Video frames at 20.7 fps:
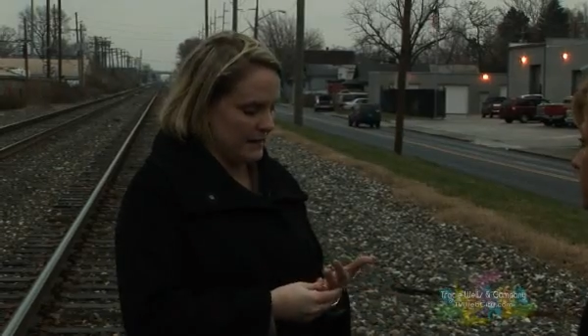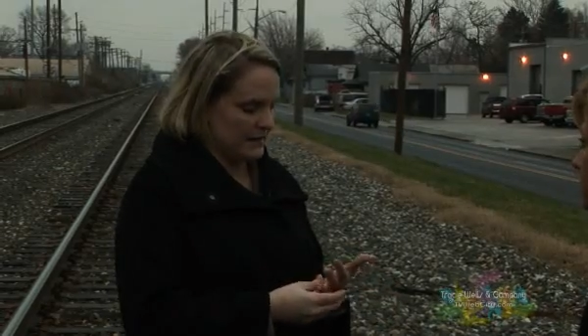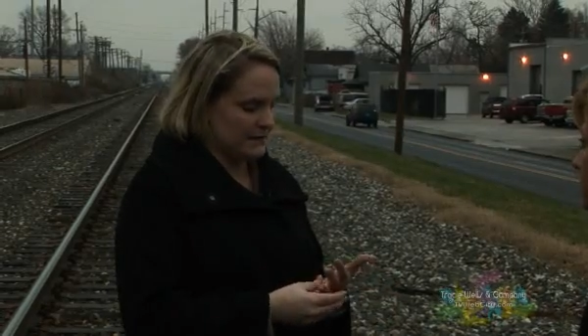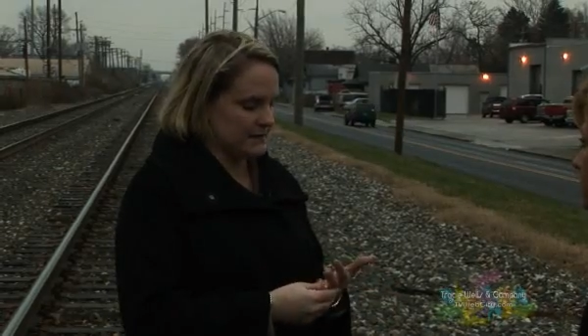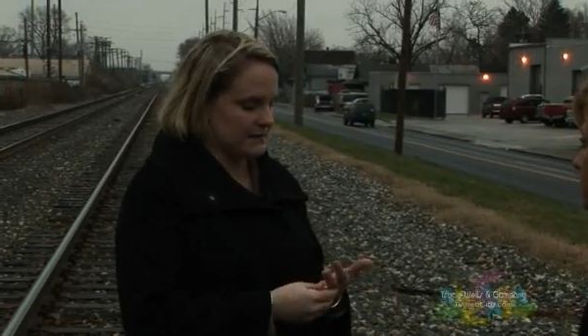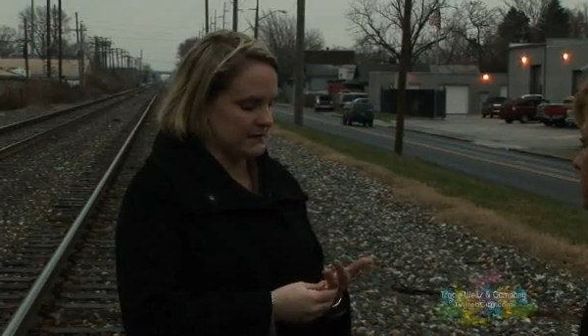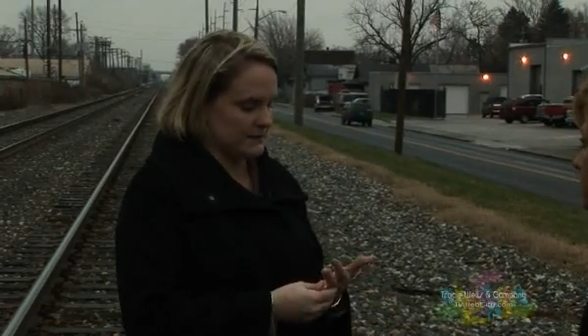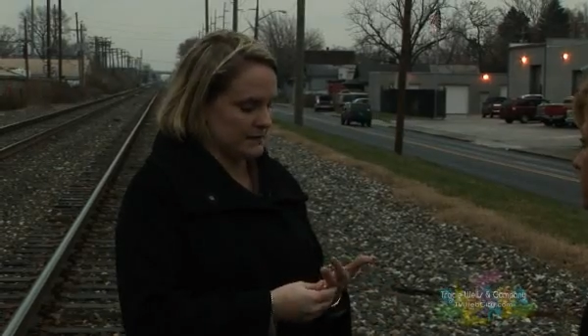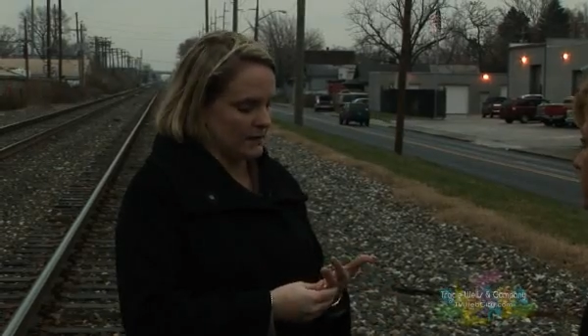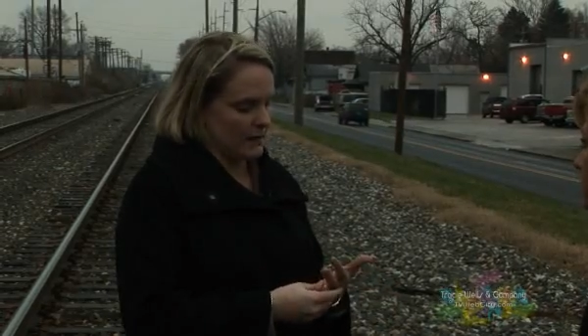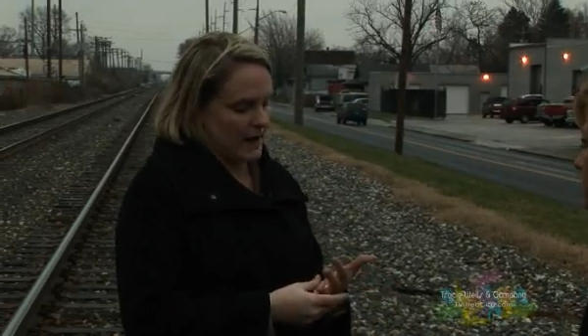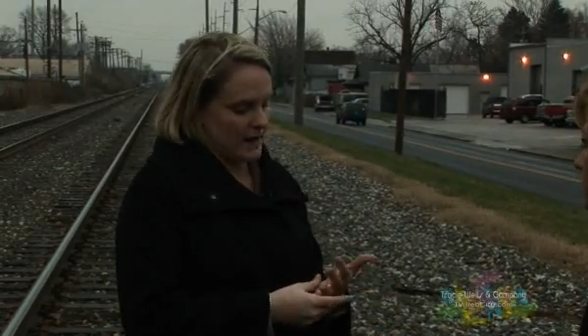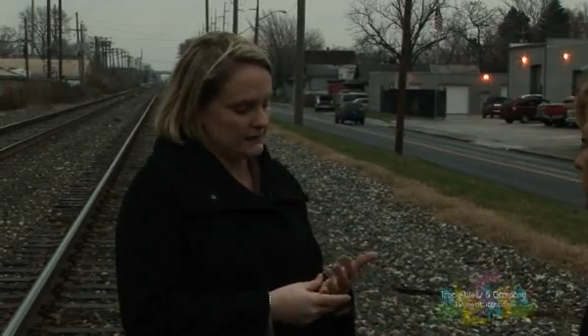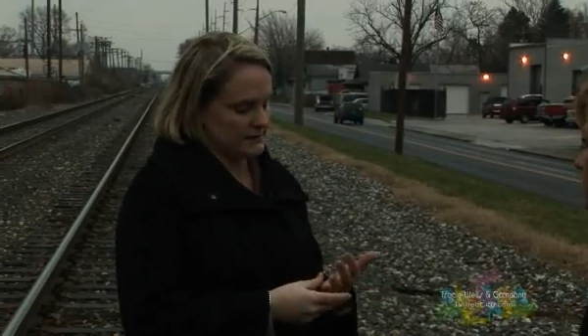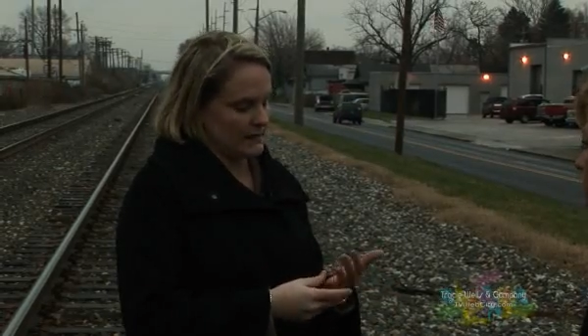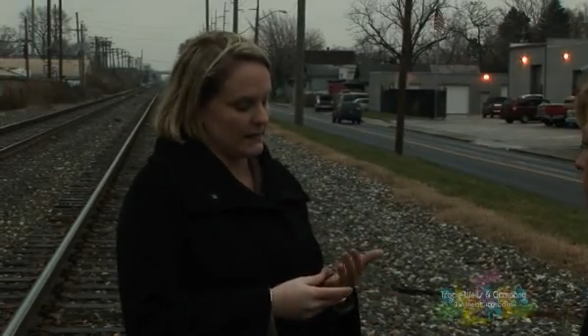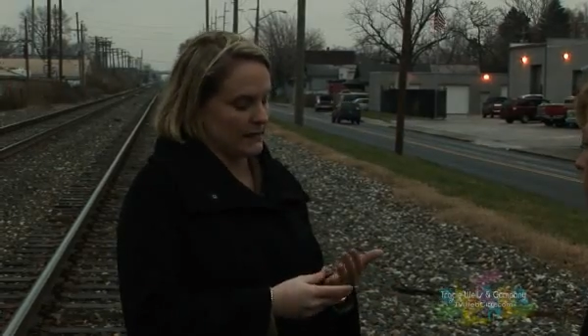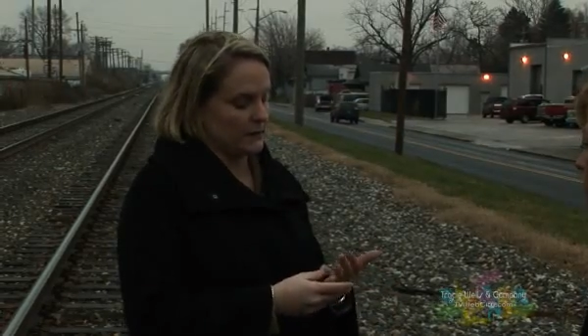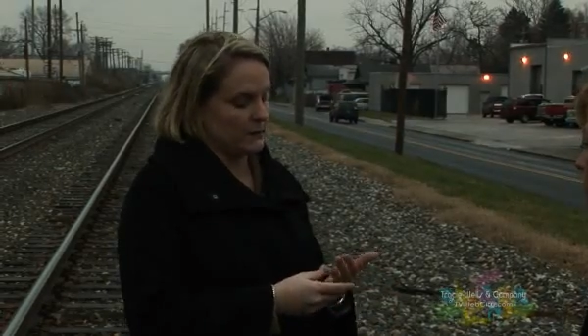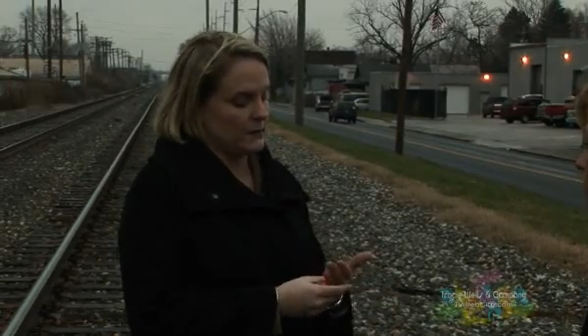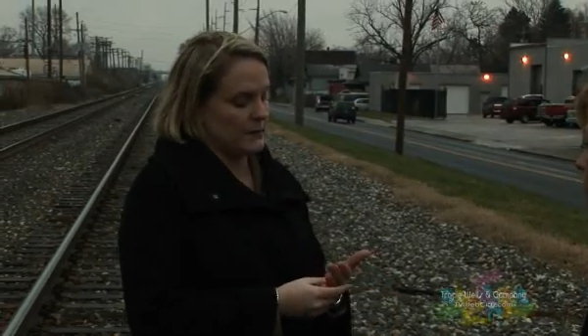This is the last
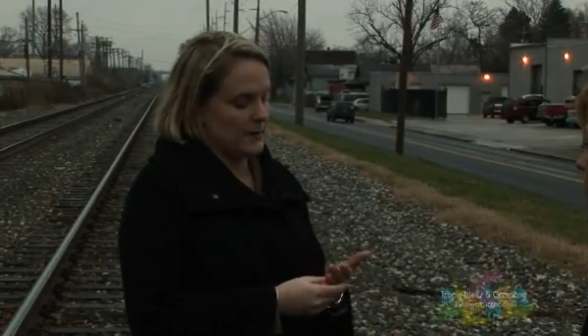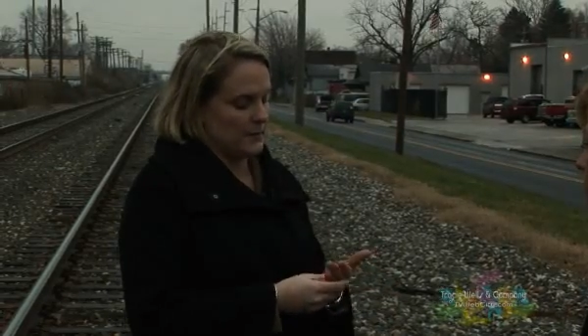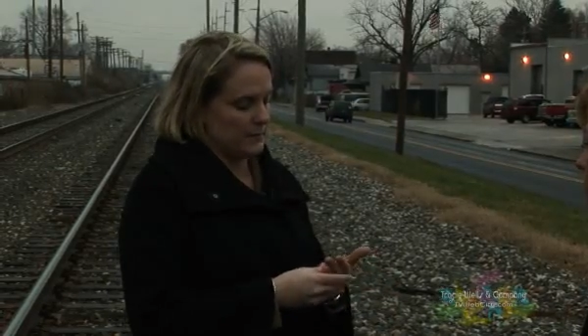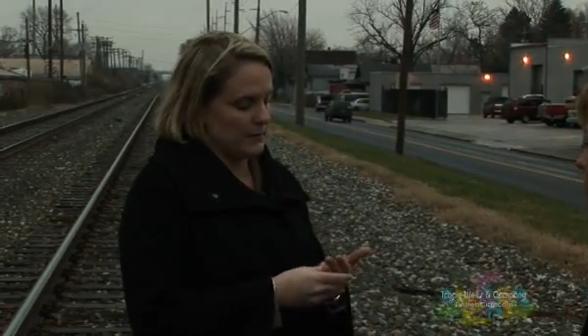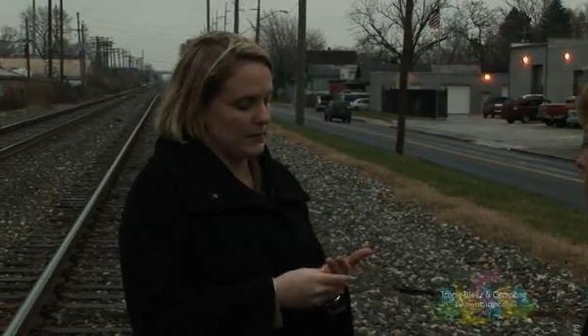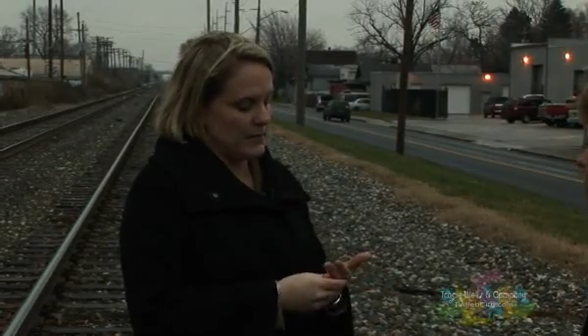thing I remember.